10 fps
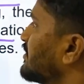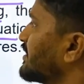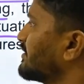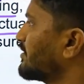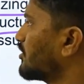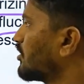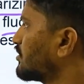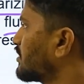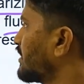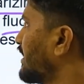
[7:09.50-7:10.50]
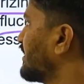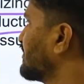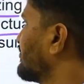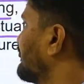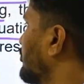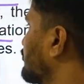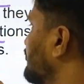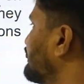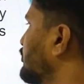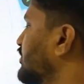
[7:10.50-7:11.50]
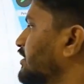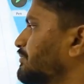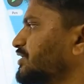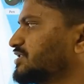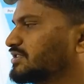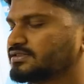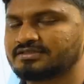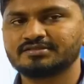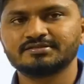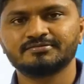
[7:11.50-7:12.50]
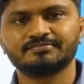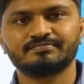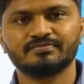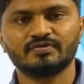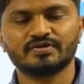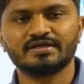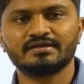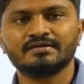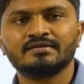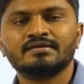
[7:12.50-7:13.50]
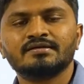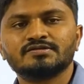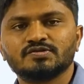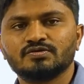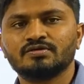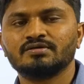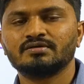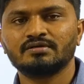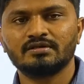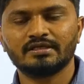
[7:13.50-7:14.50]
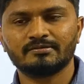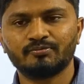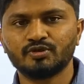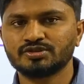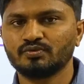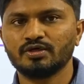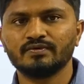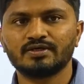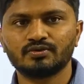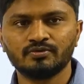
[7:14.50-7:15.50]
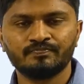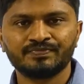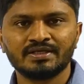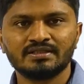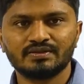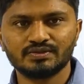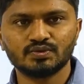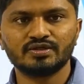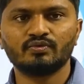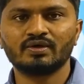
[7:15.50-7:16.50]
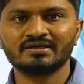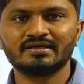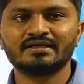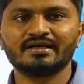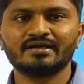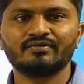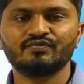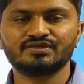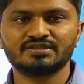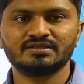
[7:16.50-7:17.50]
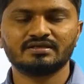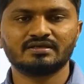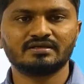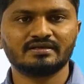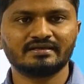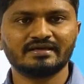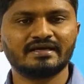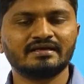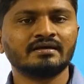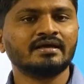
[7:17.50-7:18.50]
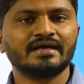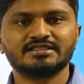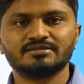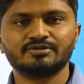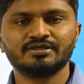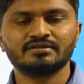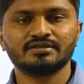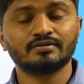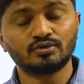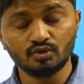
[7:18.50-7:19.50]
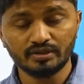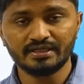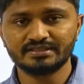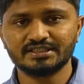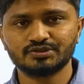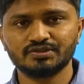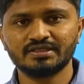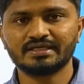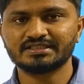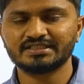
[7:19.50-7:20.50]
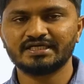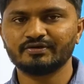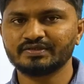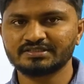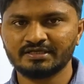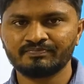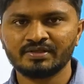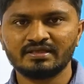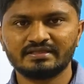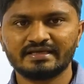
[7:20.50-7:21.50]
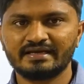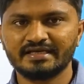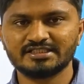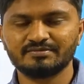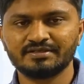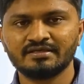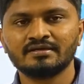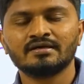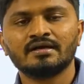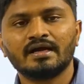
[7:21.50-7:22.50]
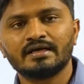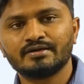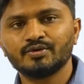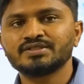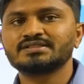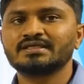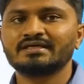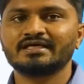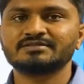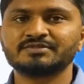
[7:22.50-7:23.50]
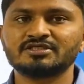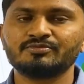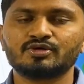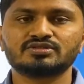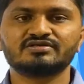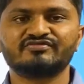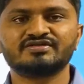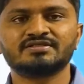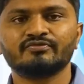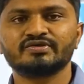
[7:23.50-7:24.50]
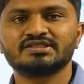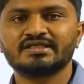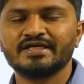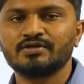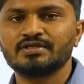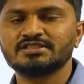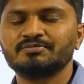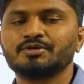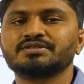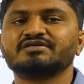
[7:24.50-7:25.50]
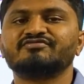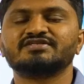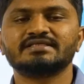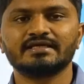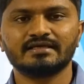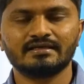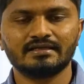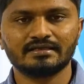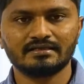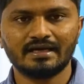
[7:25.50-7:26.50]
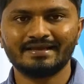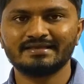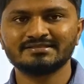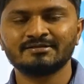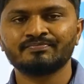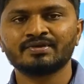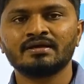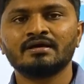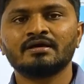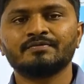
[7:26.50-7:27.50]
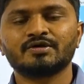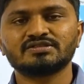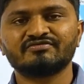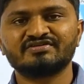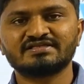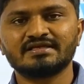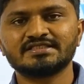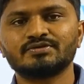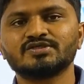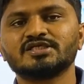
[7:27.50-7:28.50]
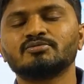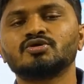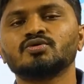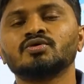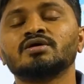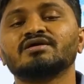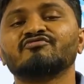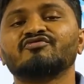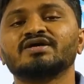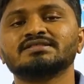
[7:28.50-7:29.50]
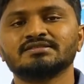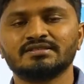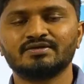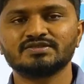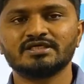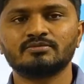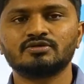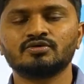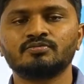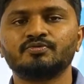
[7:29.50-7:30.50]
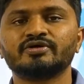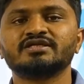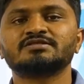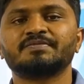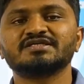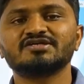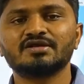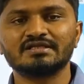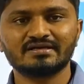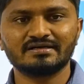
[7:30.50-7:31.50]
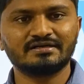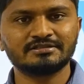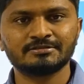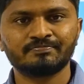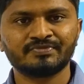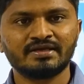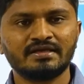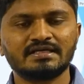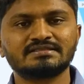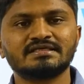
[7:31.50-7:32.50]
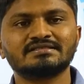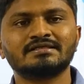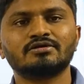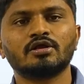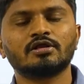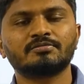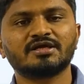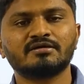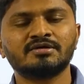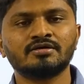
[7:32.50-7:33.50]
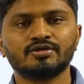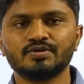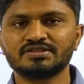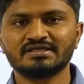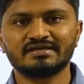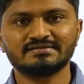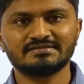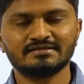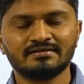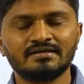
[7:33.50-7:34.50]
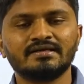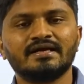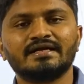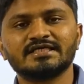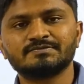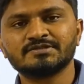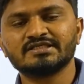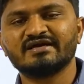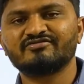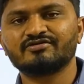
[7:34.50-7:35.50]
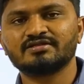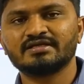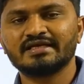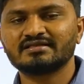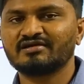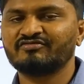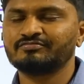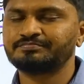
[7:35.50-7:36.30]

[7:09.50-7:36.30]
in the dollar and in the form of political pressures. Okay, so like post World War II, there was only one country which gained hegemony. There were two countries actually, Russia and USA. They gained hegemony, and USA, especially because of its Western ideology, because of its allies, it was able to influence. It was able to put its pressure on other countries. As a result, dollar became a universal currency, and especially after the death of